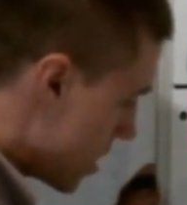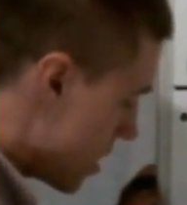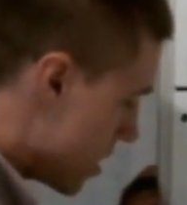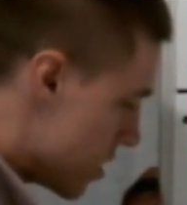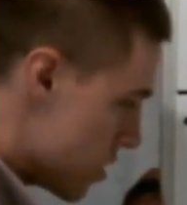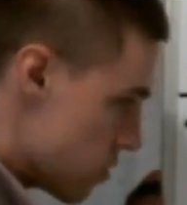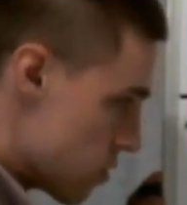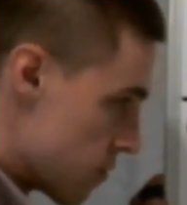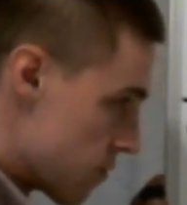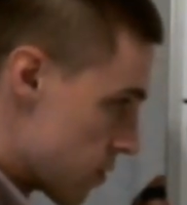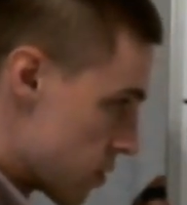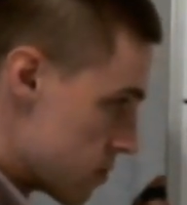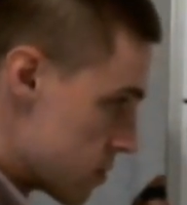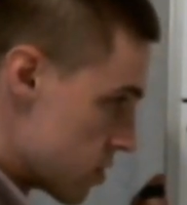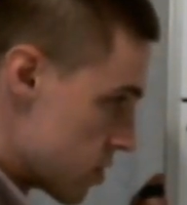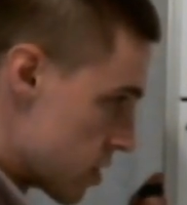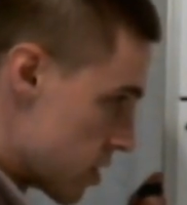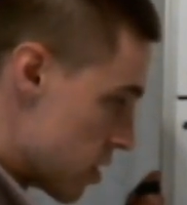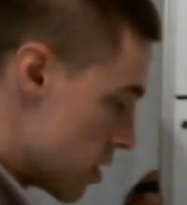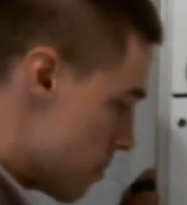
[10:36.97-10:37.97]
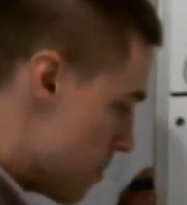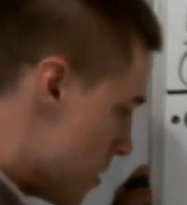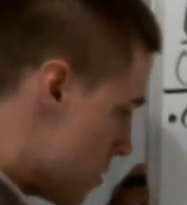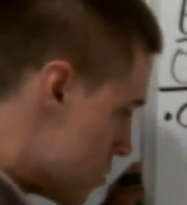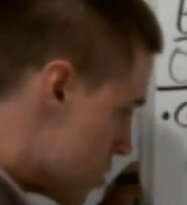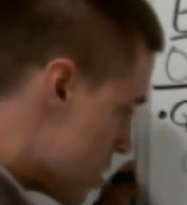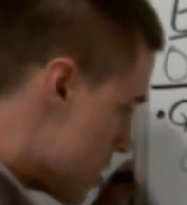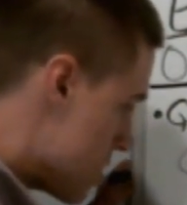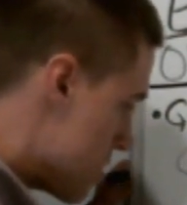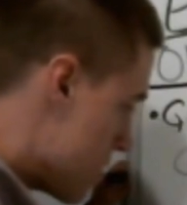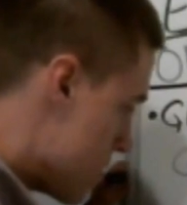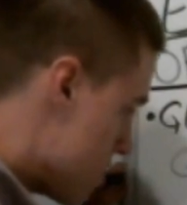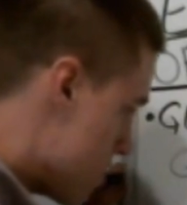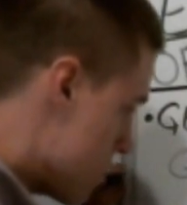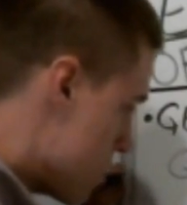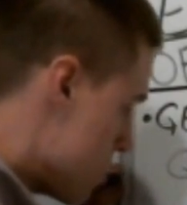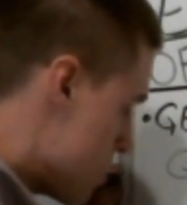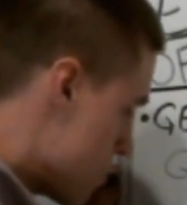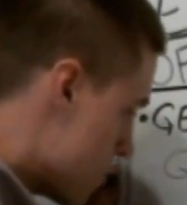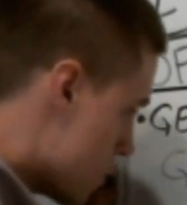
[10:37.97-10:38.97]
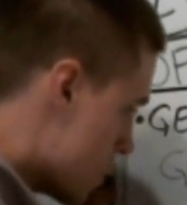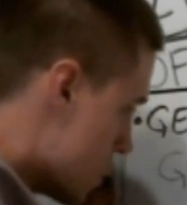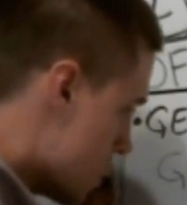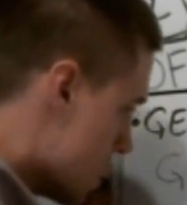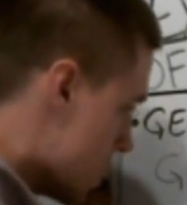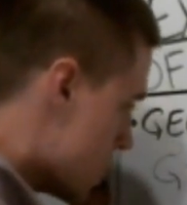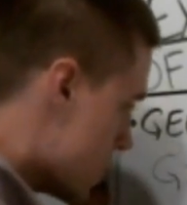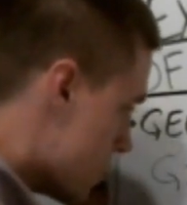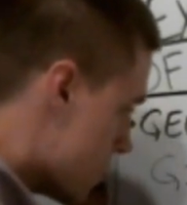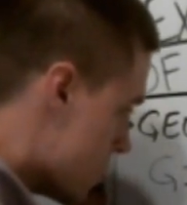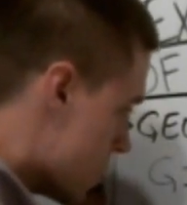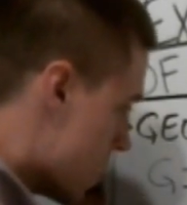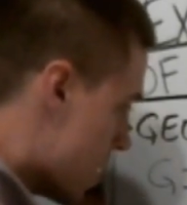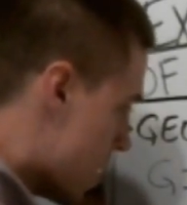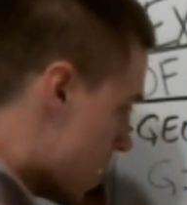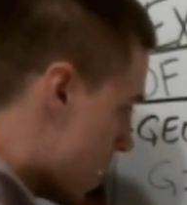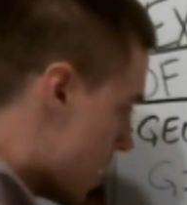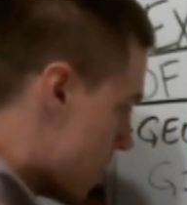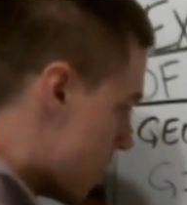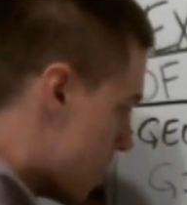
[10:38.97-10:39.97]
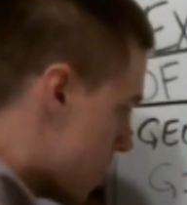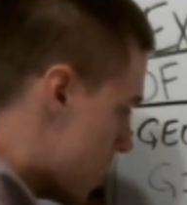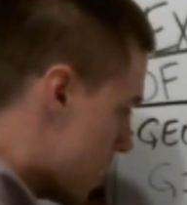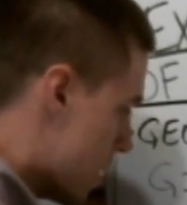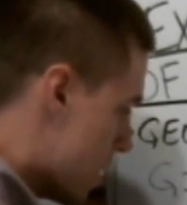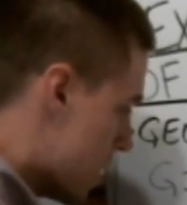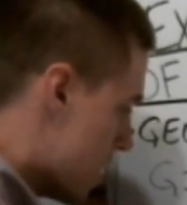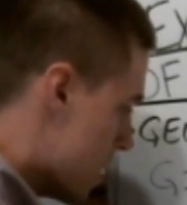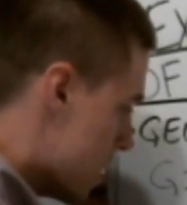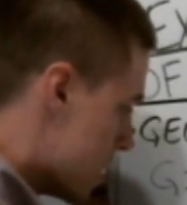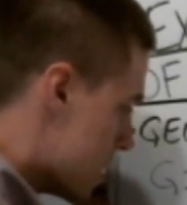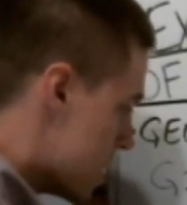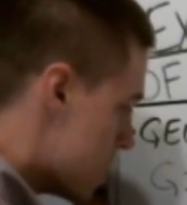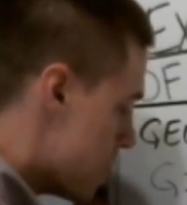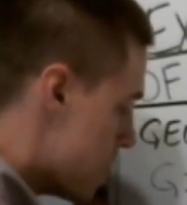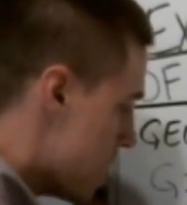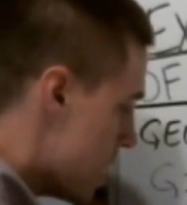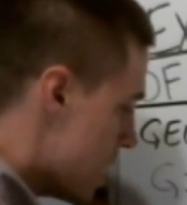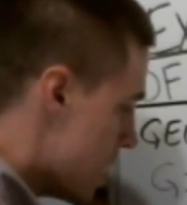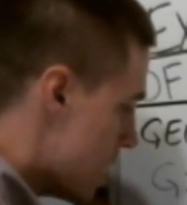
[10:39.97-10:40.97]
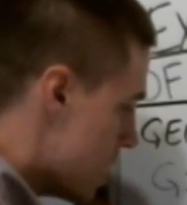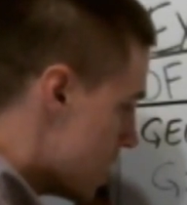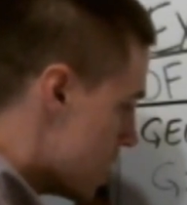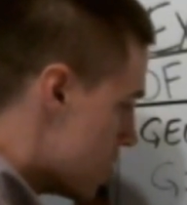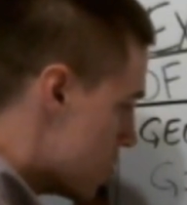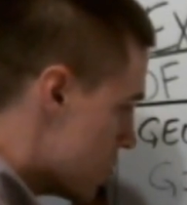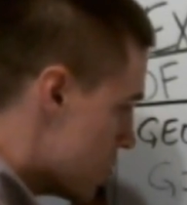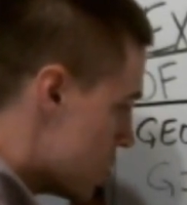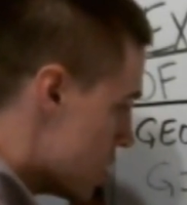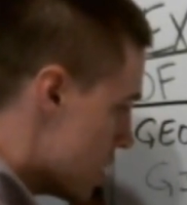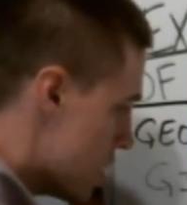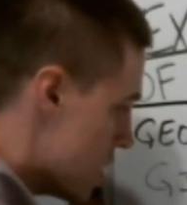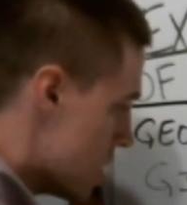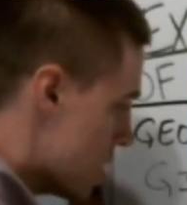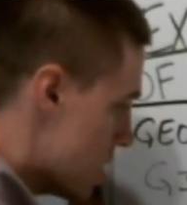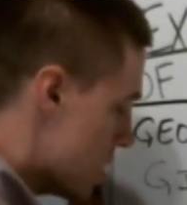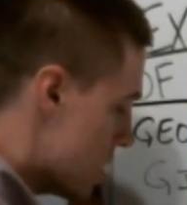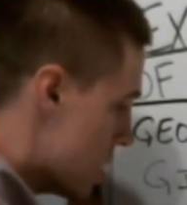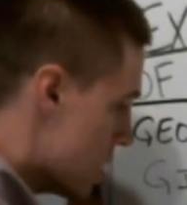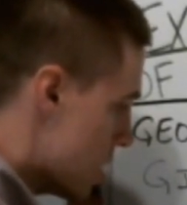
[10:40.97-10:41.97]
in uniform circular motion, right, will have this speed, g,